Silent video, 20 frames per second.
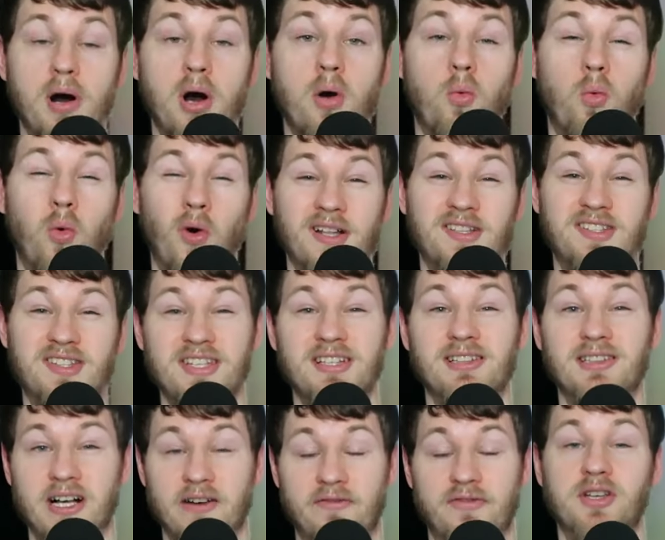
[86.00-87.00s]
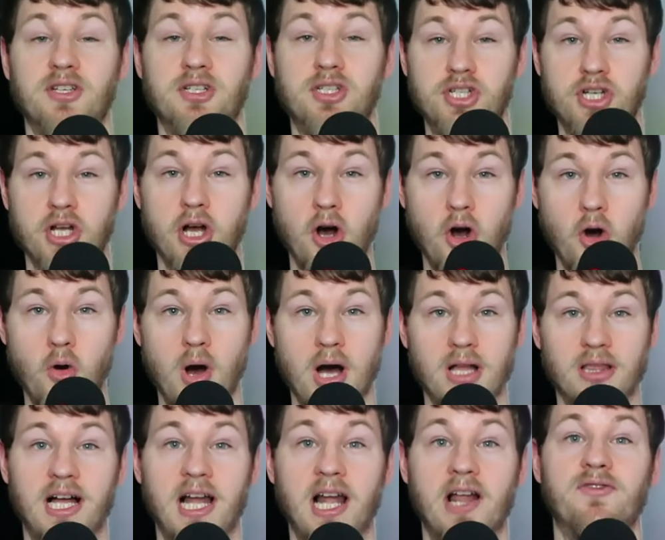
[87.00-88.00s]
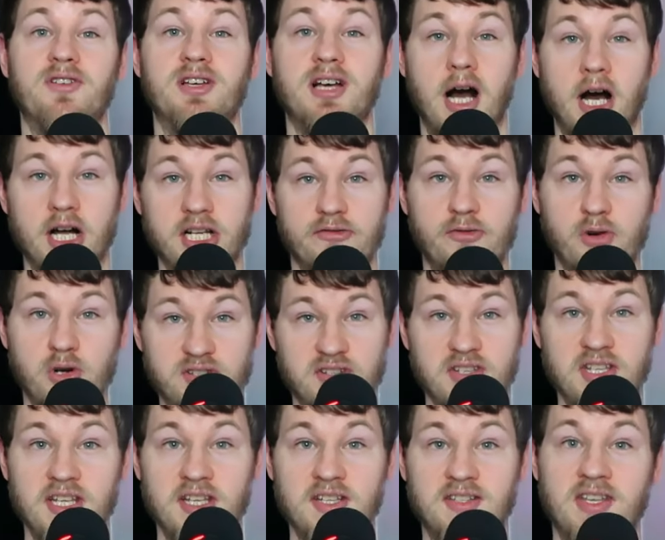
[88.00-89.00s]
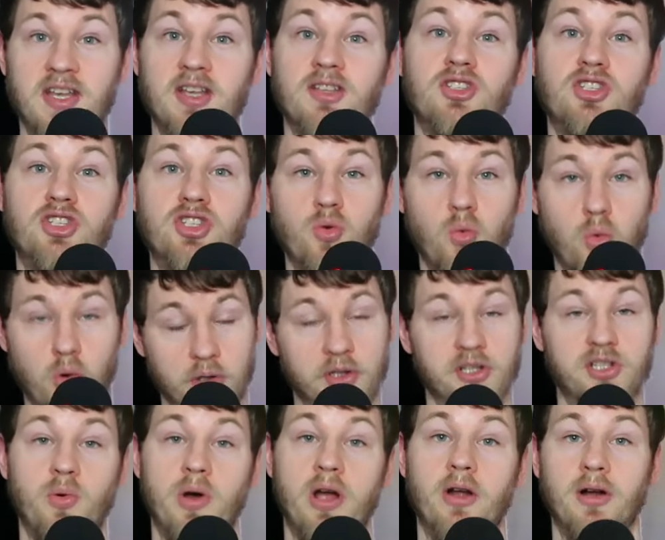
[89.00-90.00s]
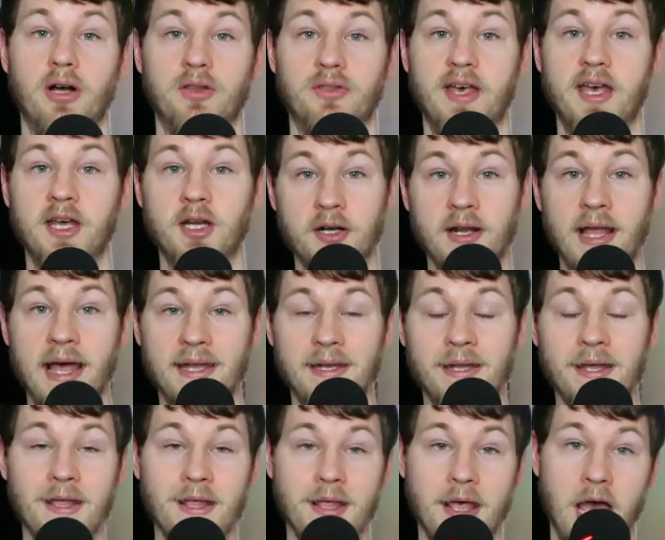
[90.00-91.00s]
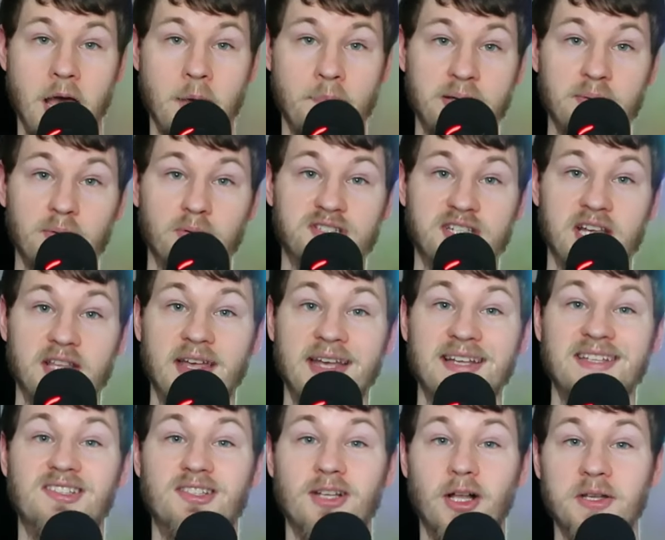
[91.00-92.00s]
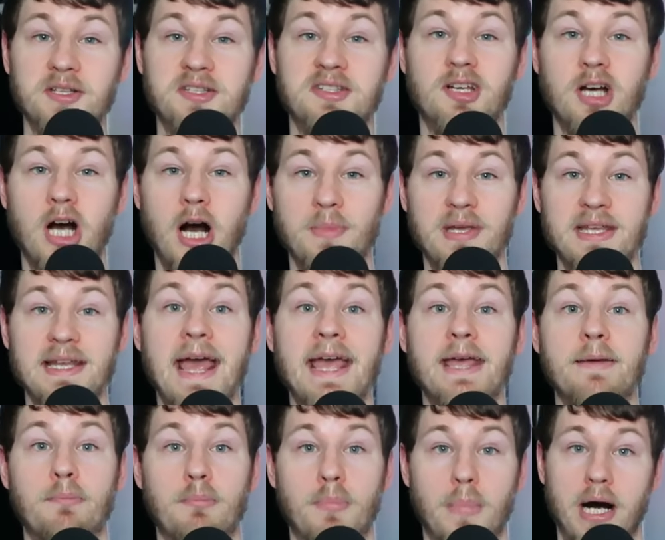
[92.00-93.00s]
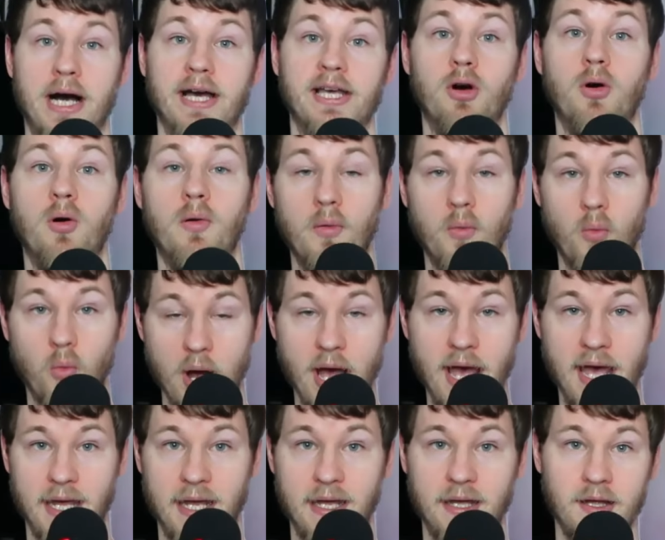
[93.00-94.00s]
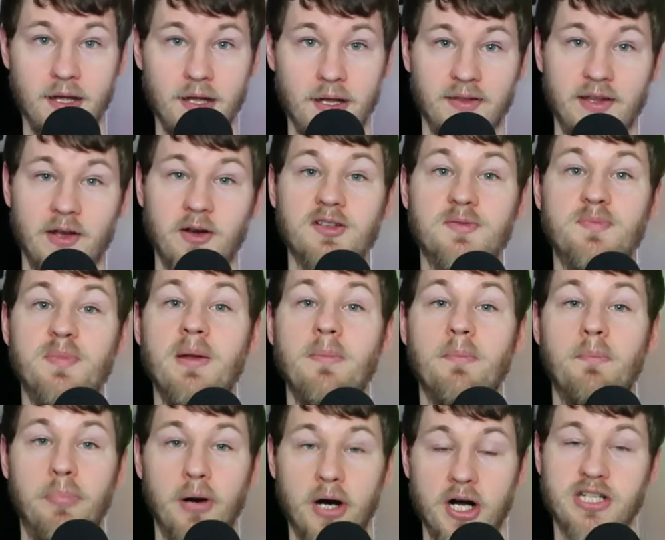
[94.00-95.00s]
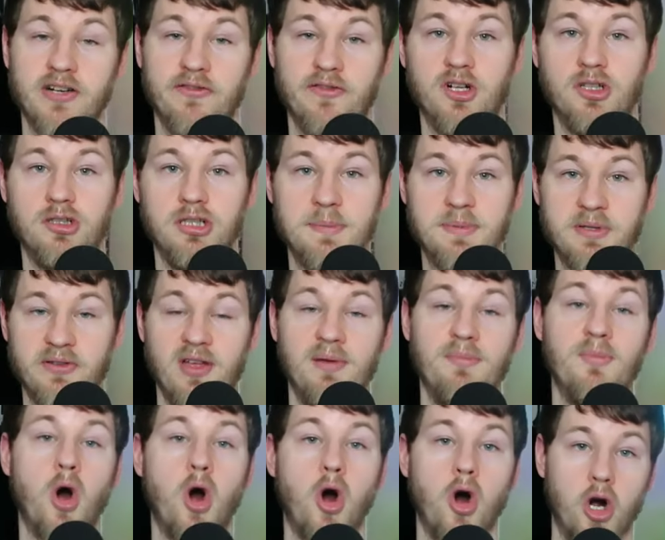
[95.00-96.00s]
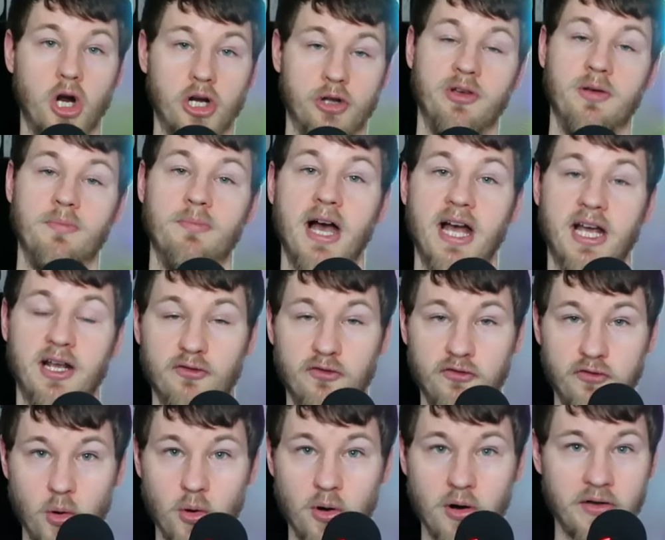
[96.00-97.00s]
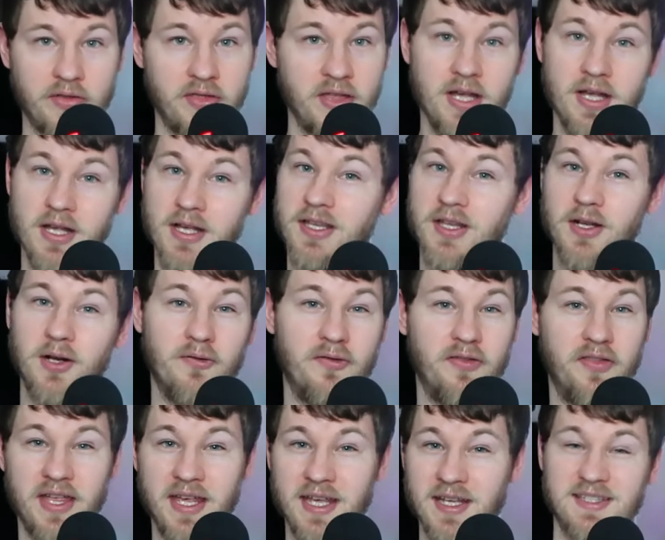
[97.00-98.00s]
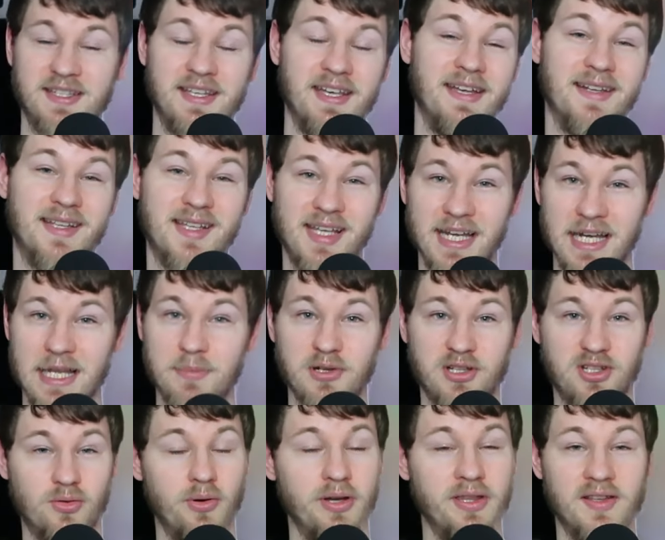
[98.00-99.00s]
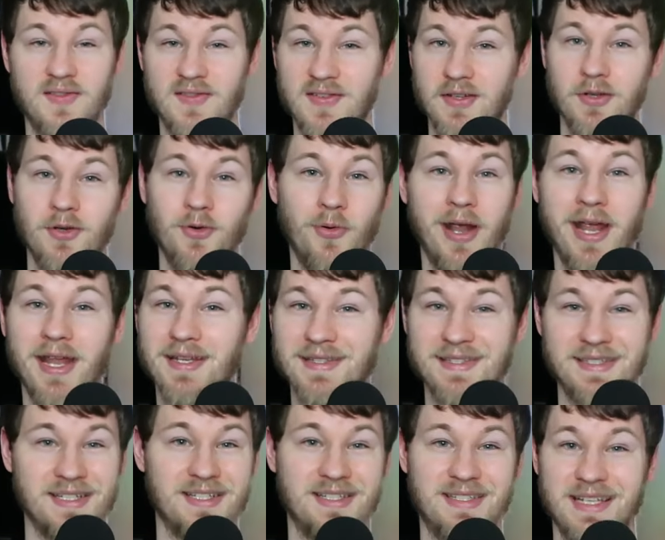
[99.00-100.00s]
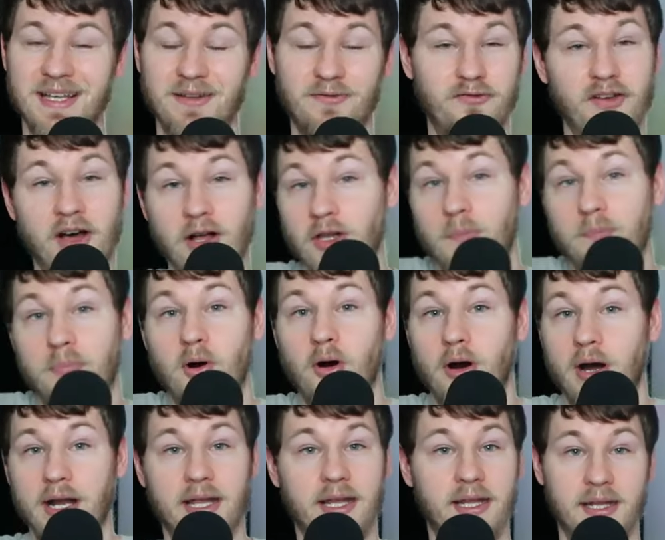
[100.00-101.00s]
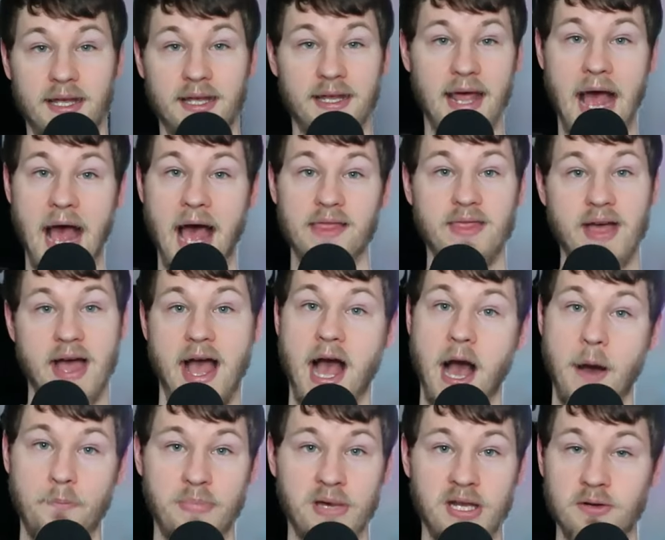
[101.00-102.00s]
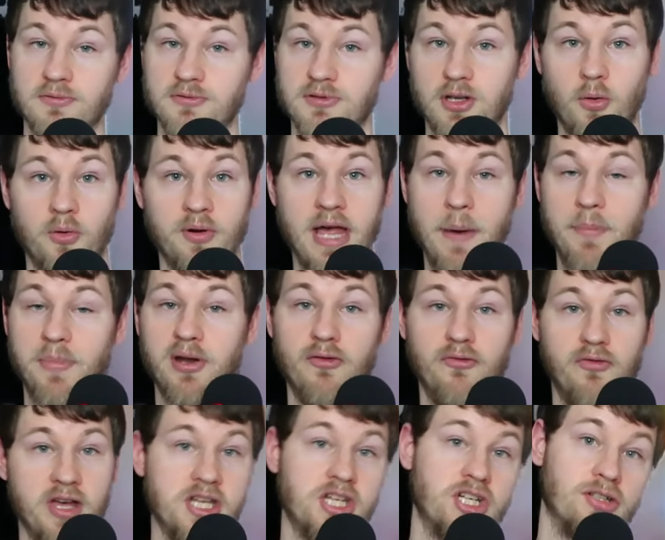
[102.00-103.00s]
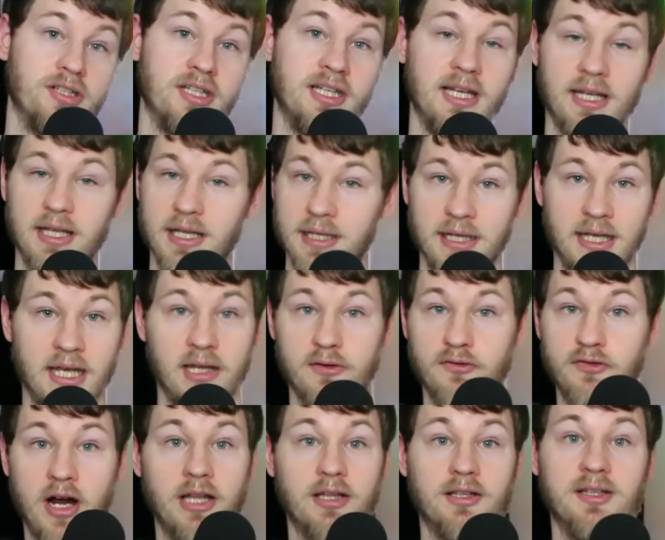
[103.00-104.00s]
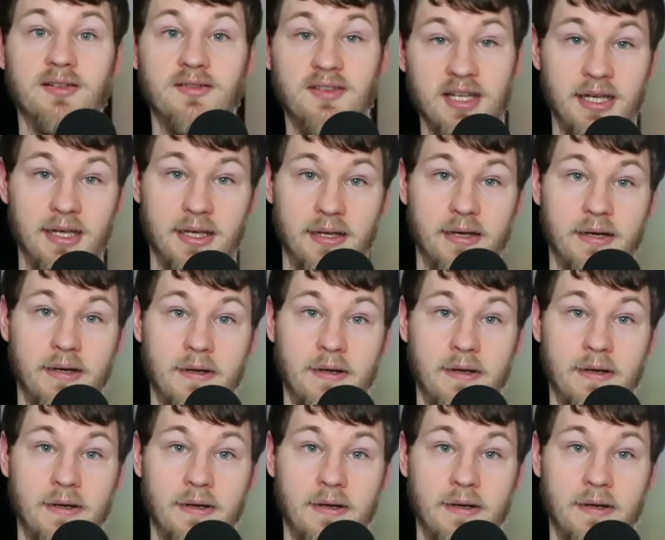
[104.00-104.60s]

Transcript: But once he left the show, a lot of controversies swirled its way around the internet, and people said they saw this coming a mile away. There has been a bunch of clips of them arguing back and forth, you know, things getting heated between the two, and just, it fell apart. It had to happen. It was going to happen eventually, and finally did.